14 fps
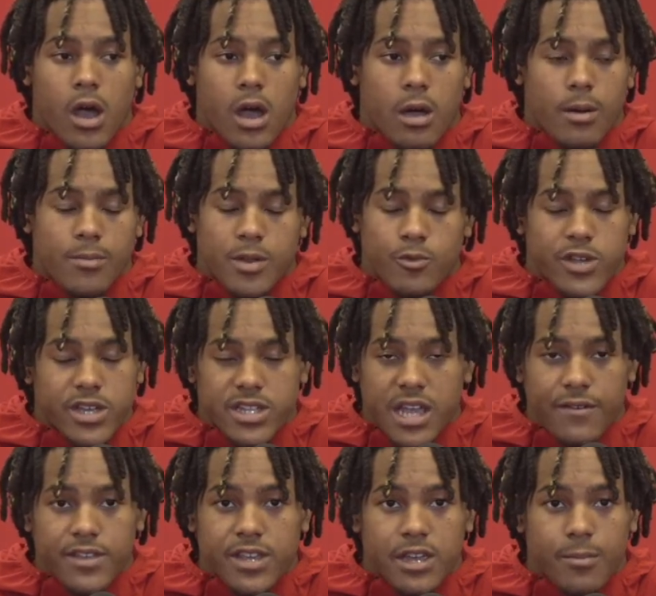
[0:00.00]
I mean, we can
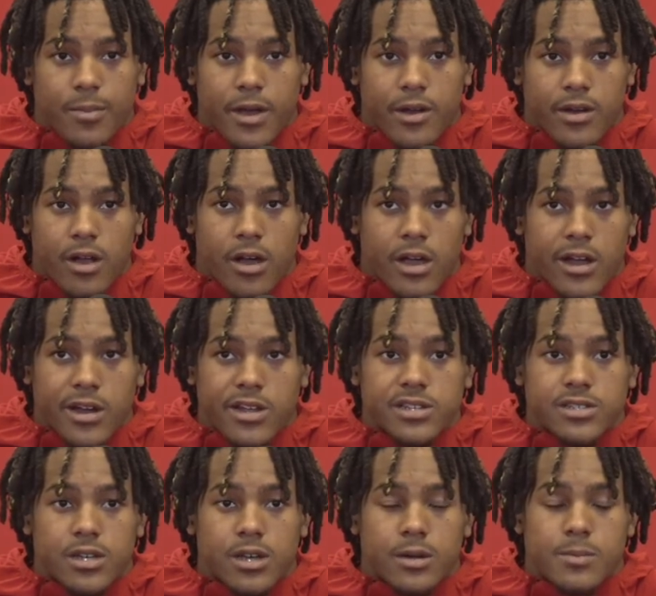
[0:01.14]
definitely get better in all
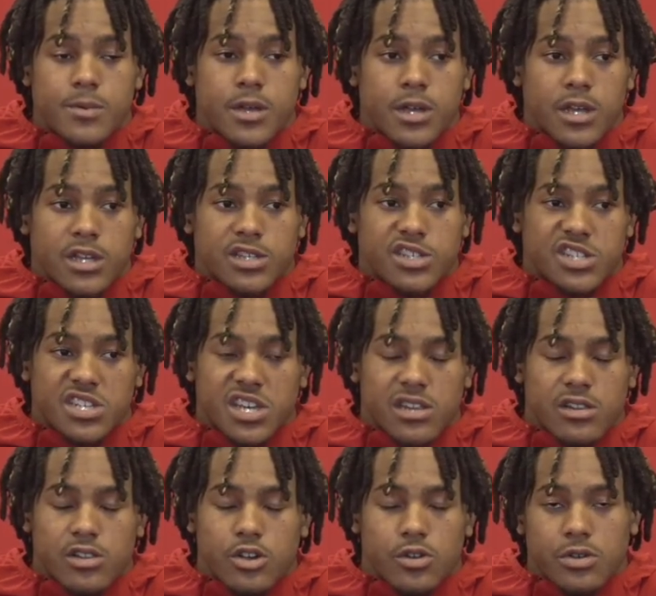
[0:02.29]
areas. Just
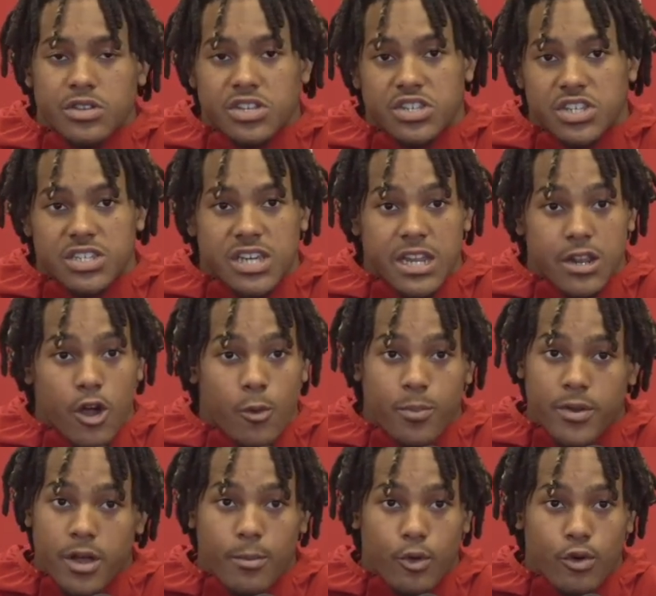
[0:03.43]
getting
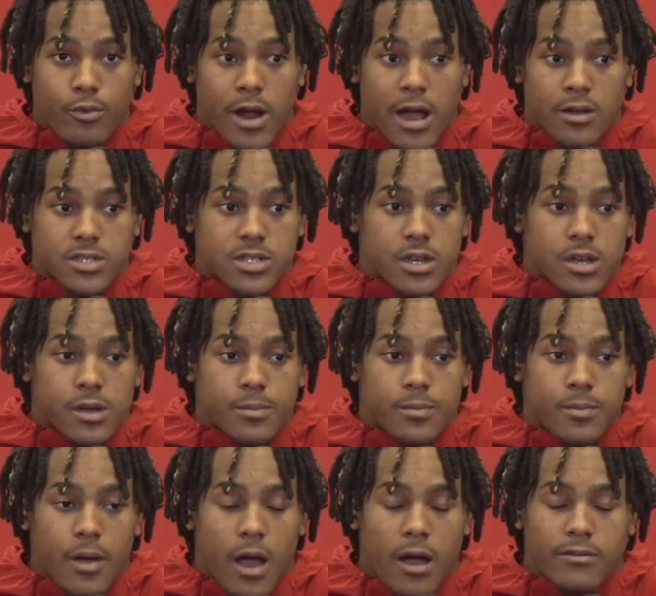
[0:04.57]
open on more routes.
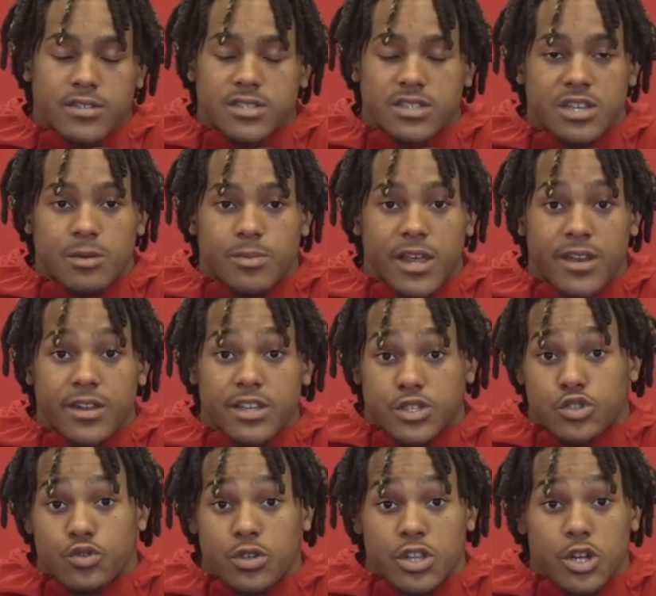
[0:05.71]
Obviously, them letting us
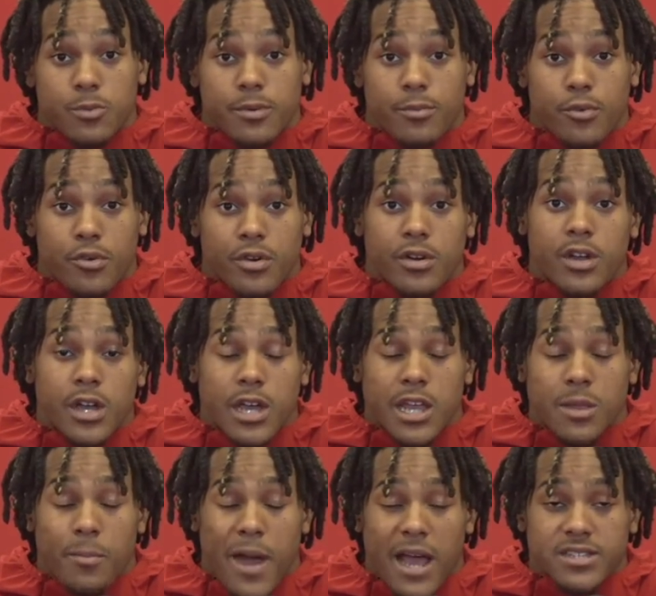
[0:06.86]
do a little bit more
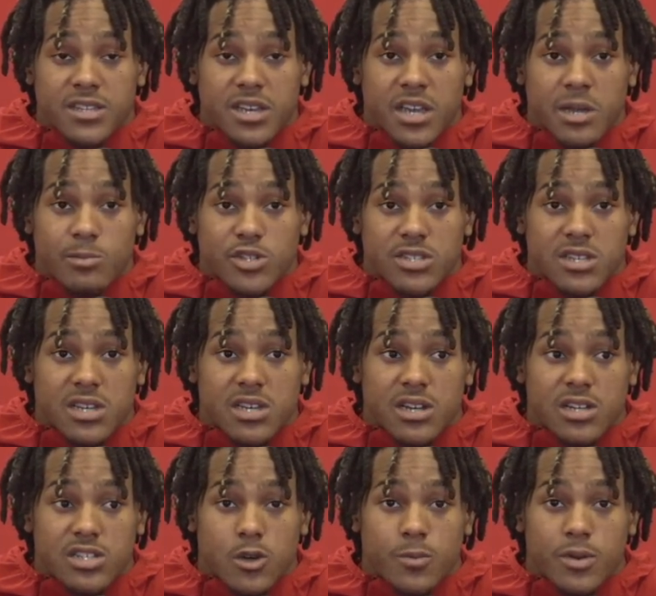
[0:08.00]
in the passing game just to get
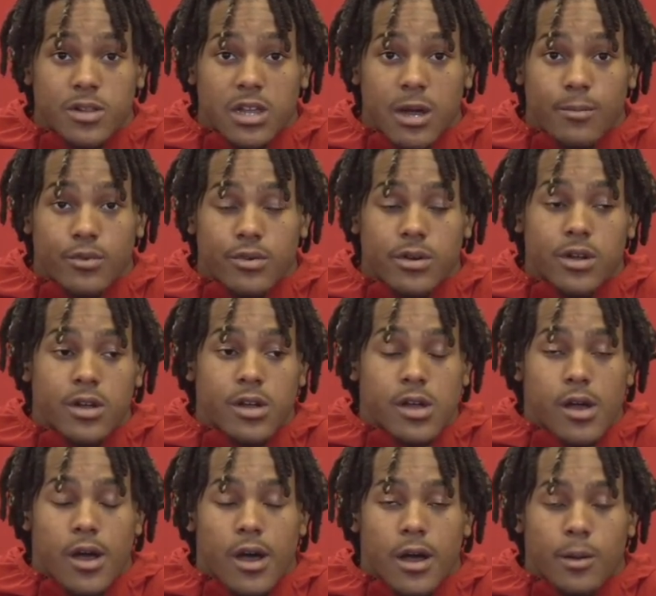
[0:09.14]
us open a lot more.
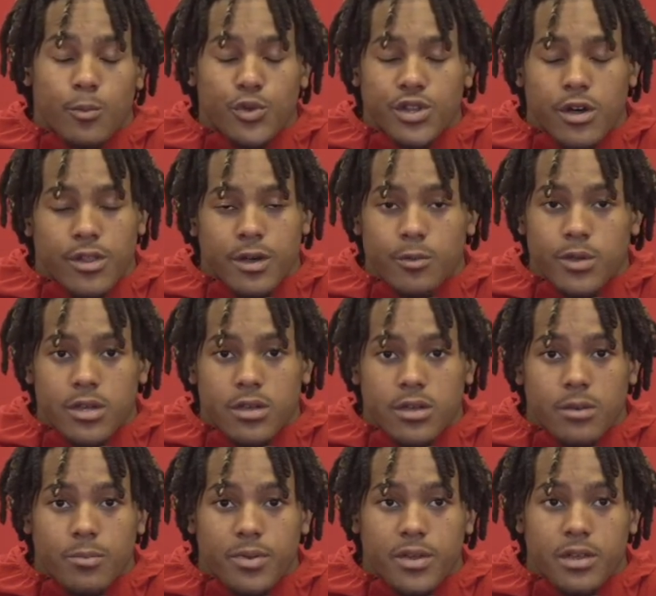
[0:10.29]
We know that we can
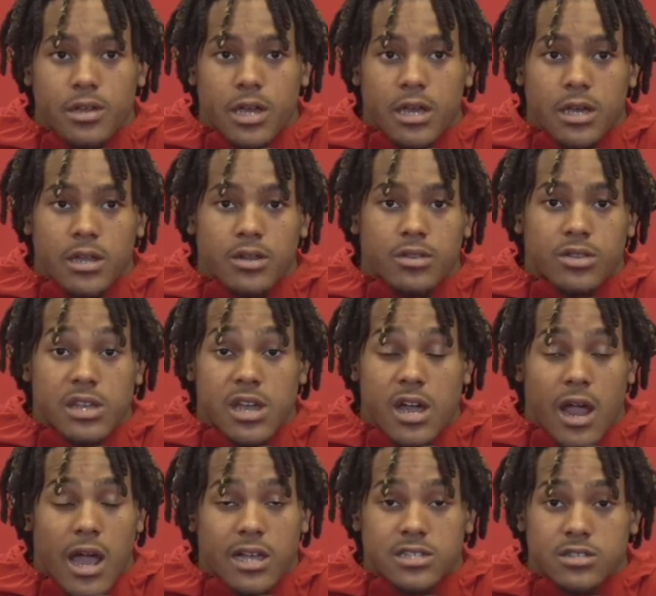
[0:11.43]
compete, and the
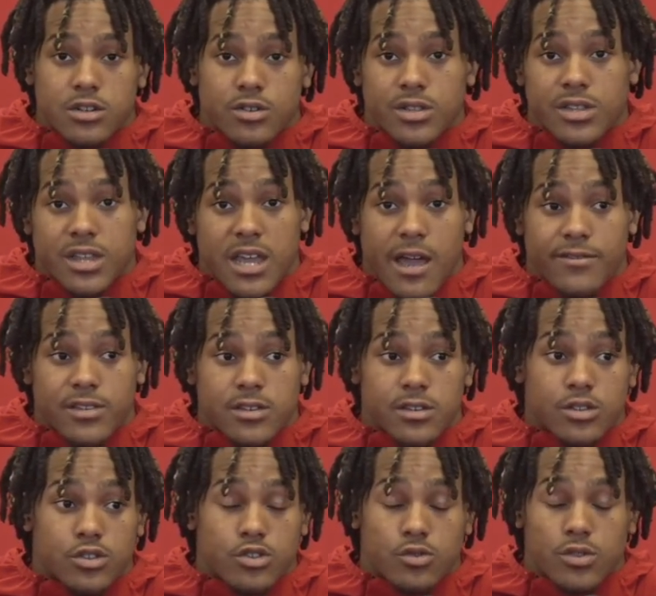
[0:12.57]
young guys know that they have
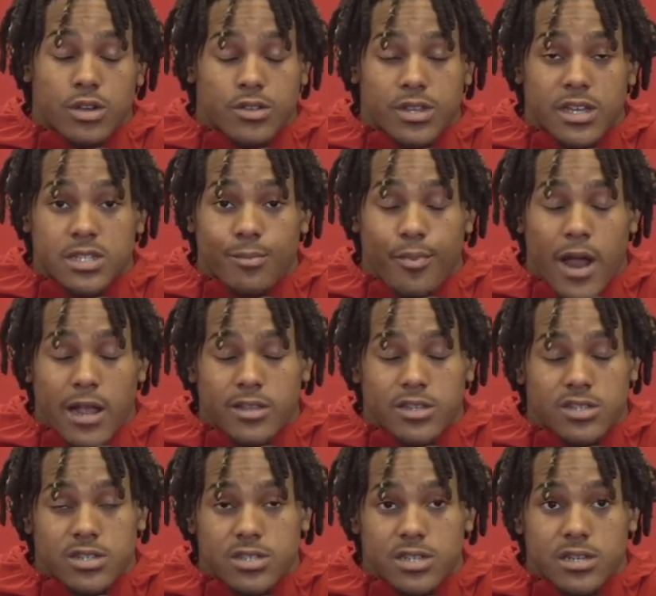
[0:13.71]
to do their things in
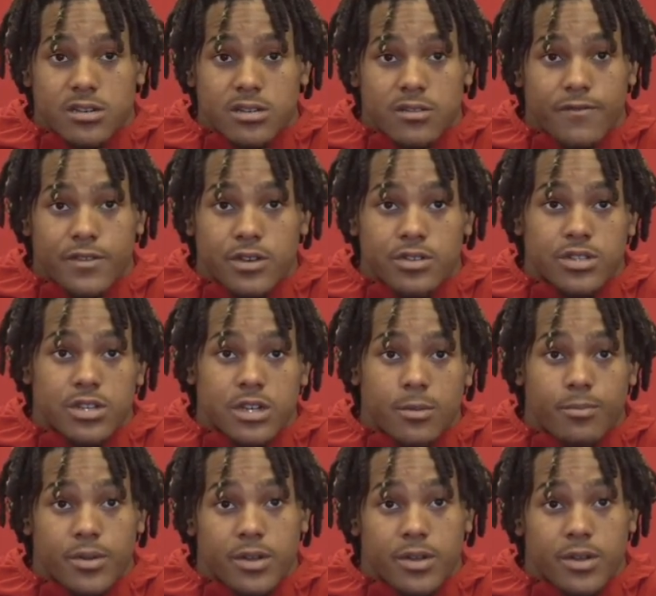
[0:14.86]
practice just to get on the field, to